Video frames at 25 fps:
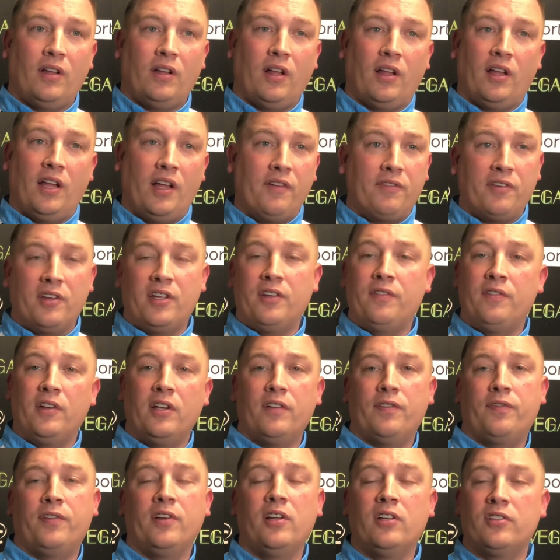if he
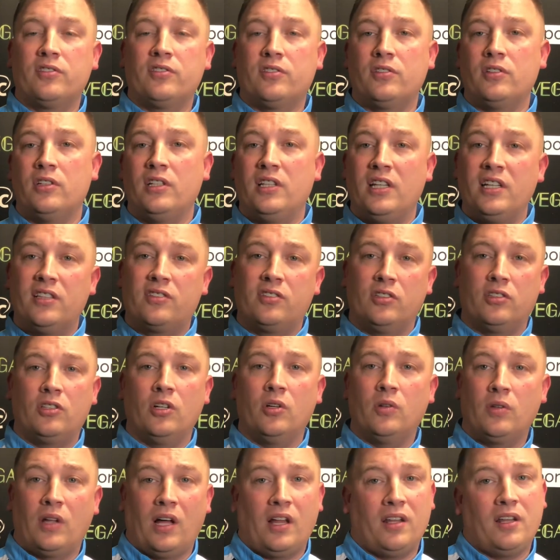feels that he needs to
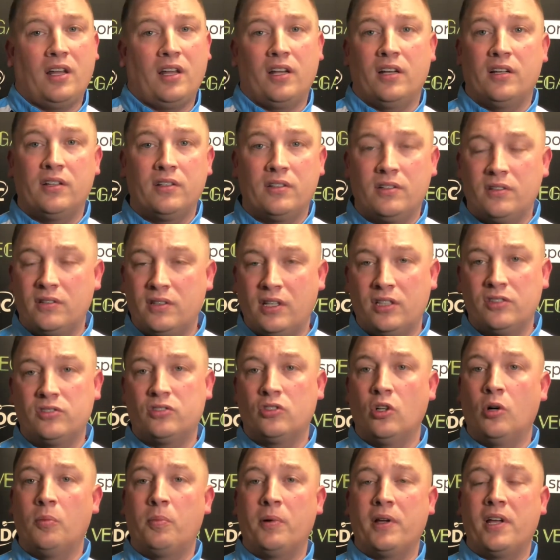do that, then
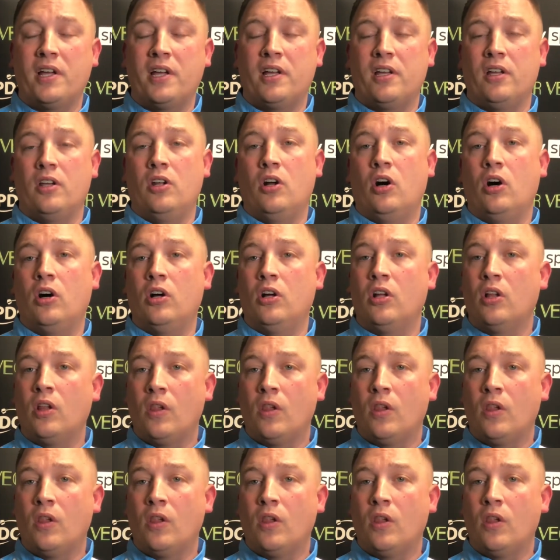so be it. You know,